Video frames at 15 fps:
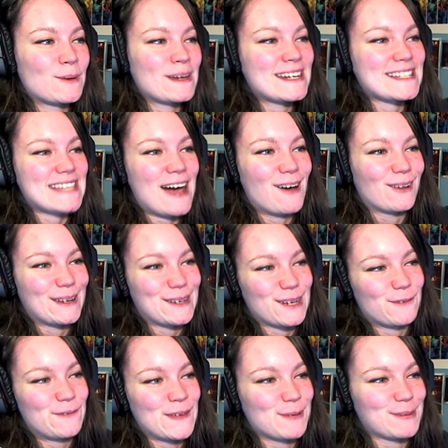the wind is howling.
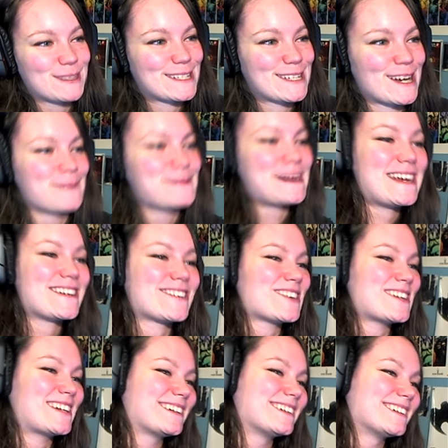You're filled with determination.